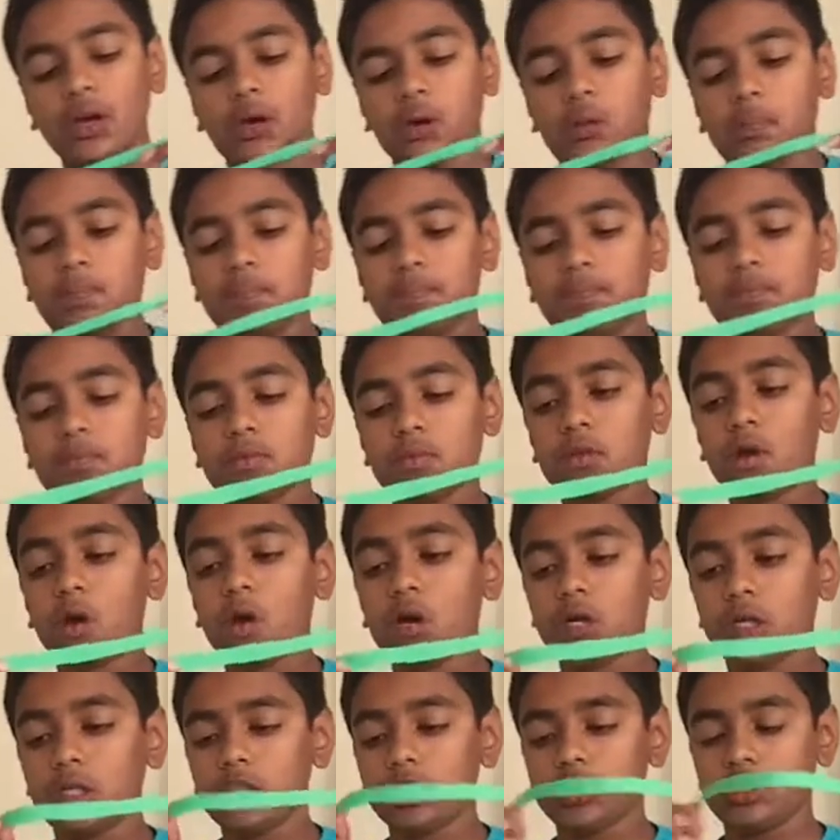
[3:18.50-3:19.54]

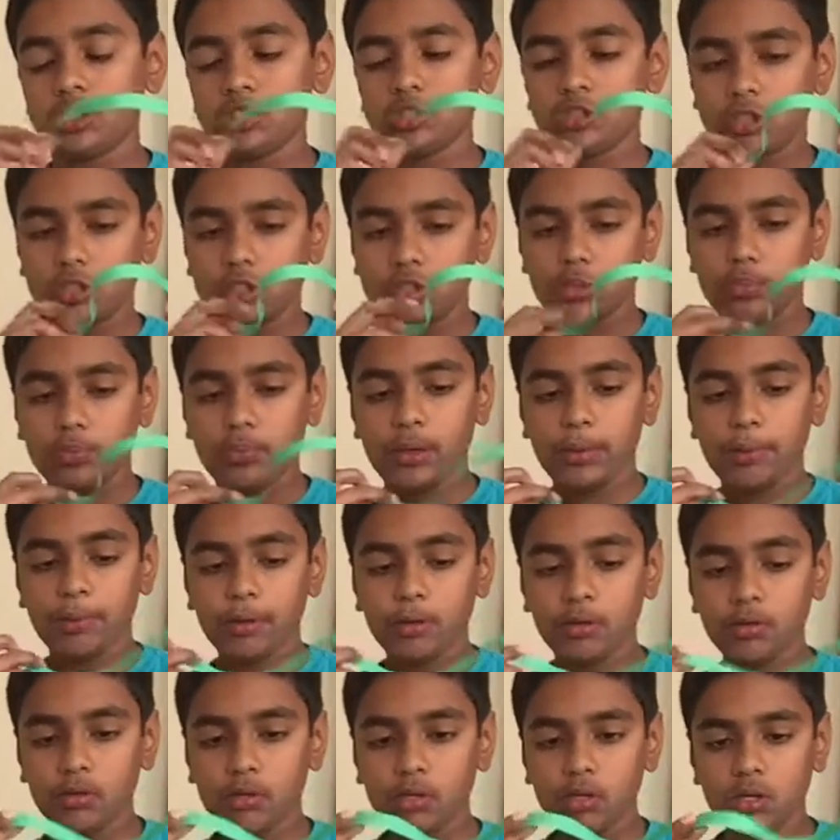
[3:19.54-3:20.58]
hard construction
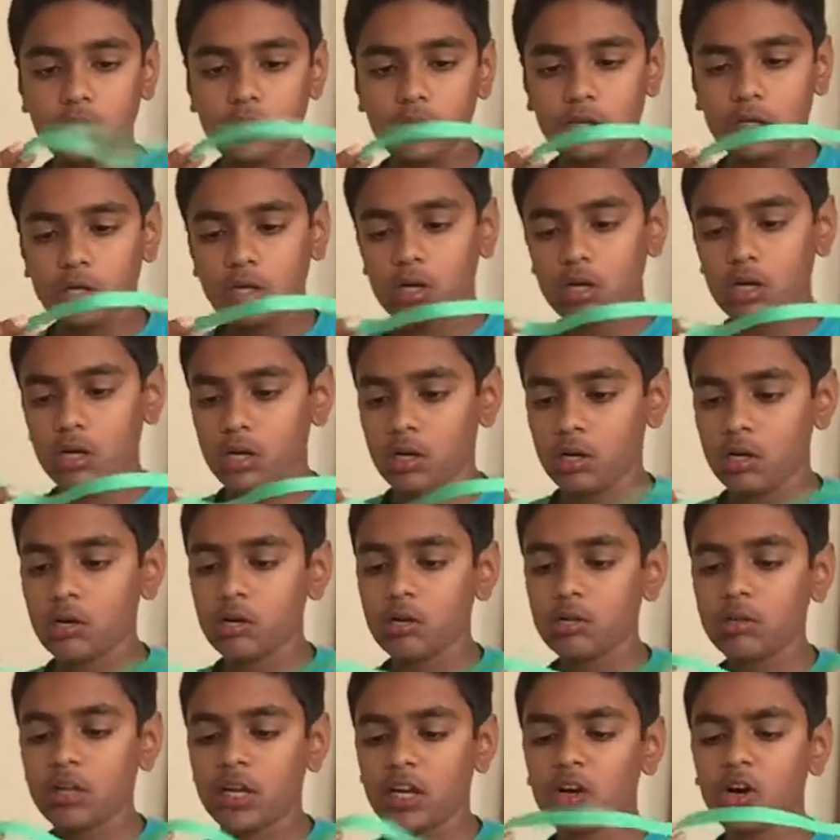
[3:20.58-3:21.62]
paper,
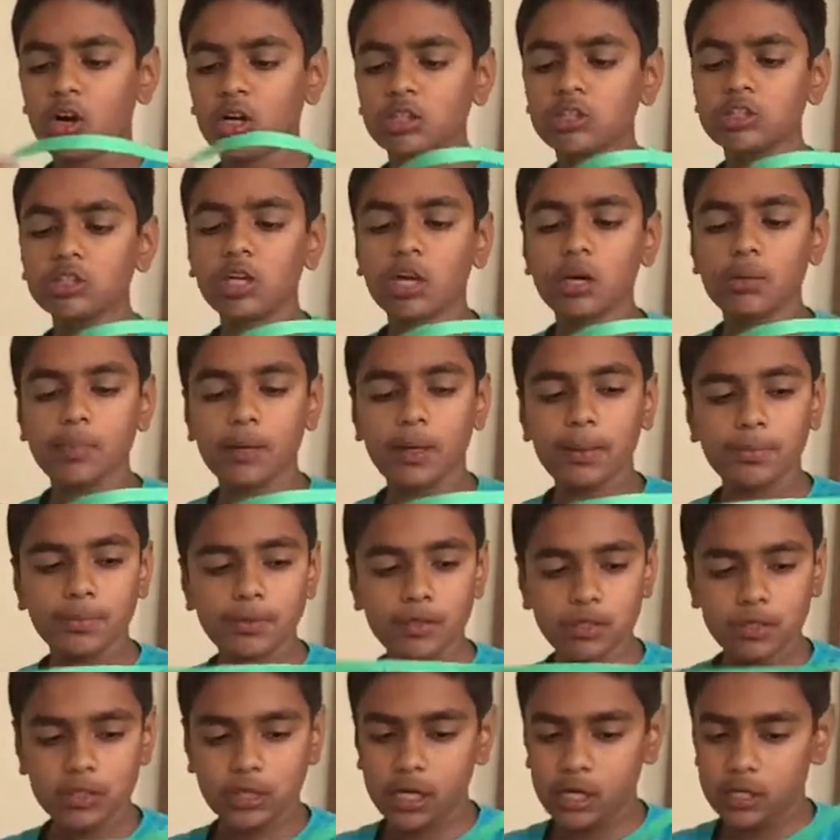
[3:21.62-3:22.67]
like cardstock
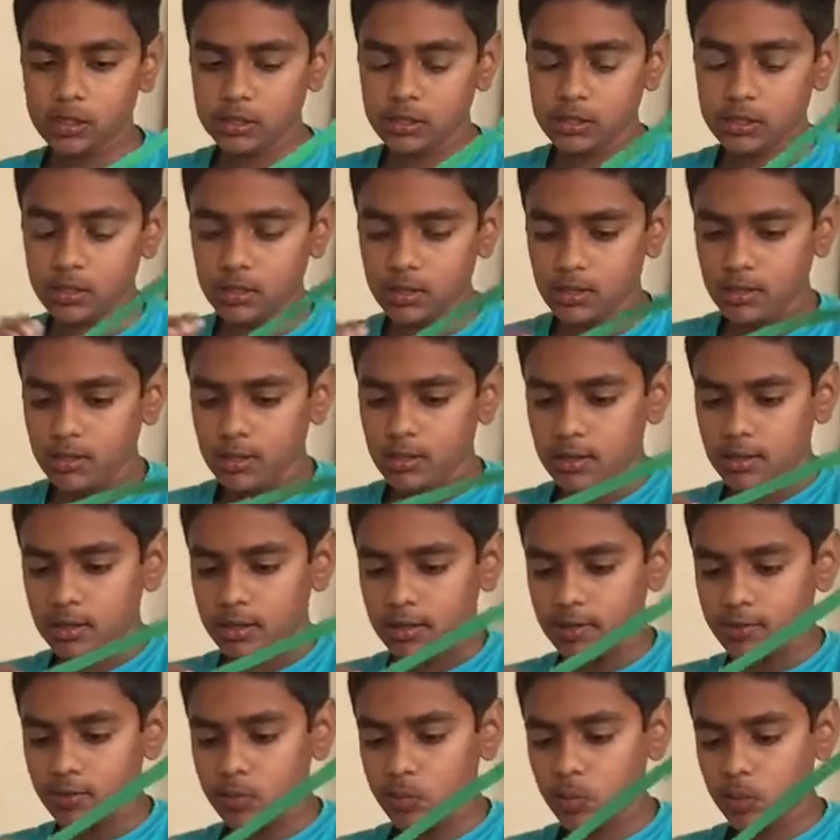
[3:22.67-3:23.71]
paper, because
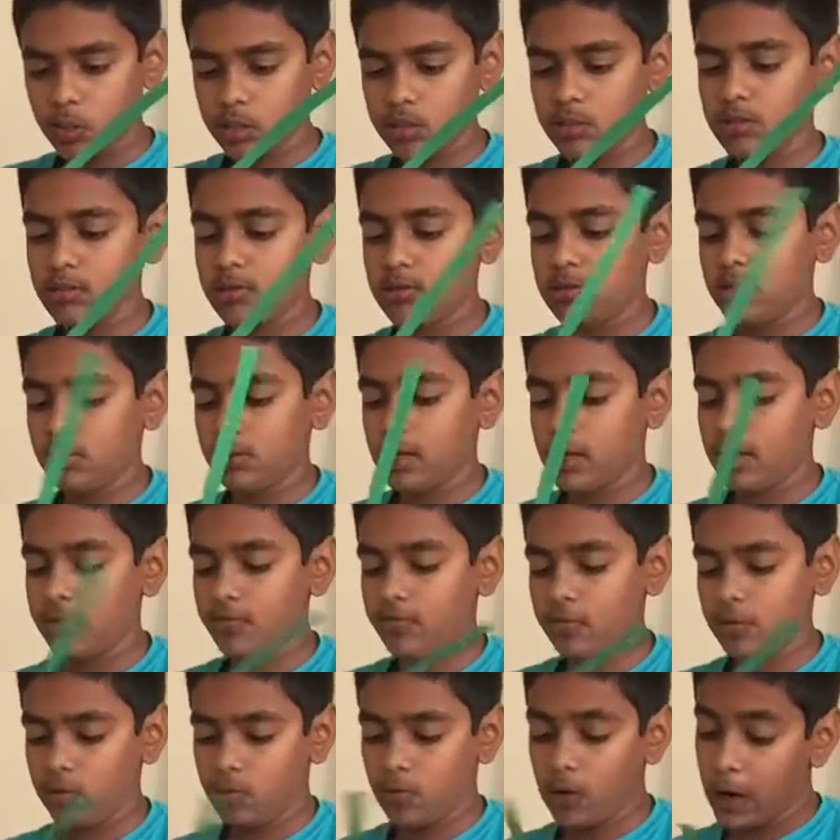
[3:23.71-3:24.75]
if you want this to
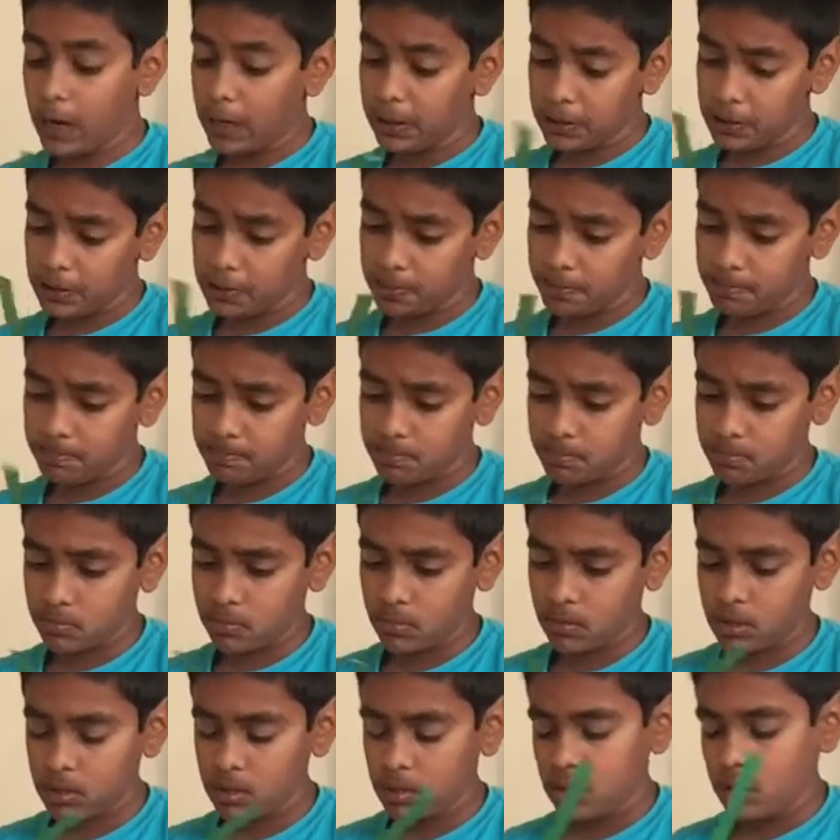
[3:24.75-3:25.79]
last for a while,
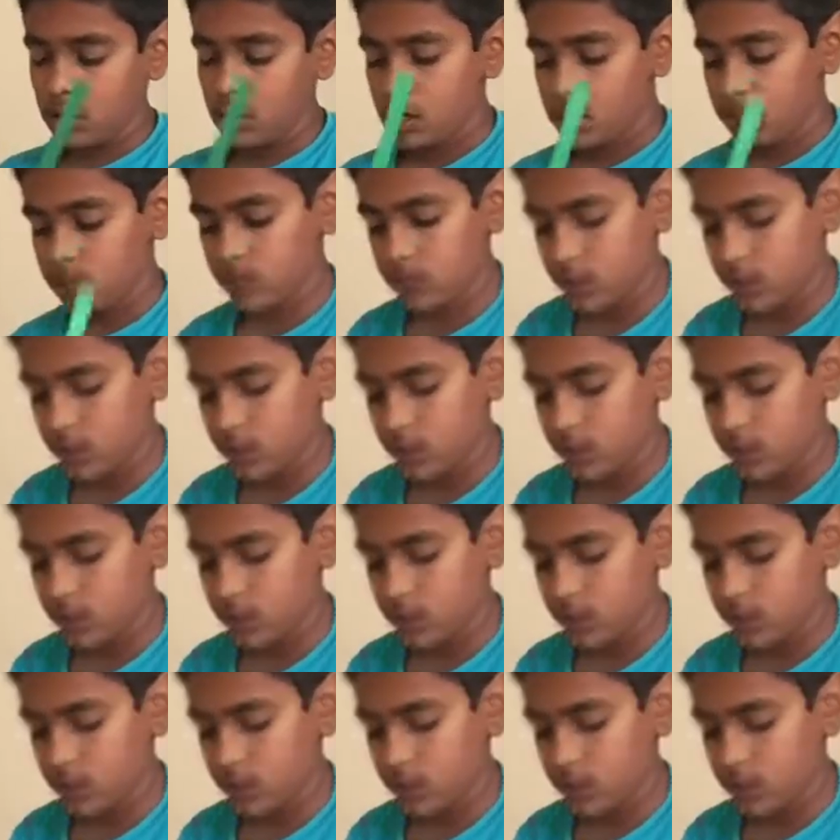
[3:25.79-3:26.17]
I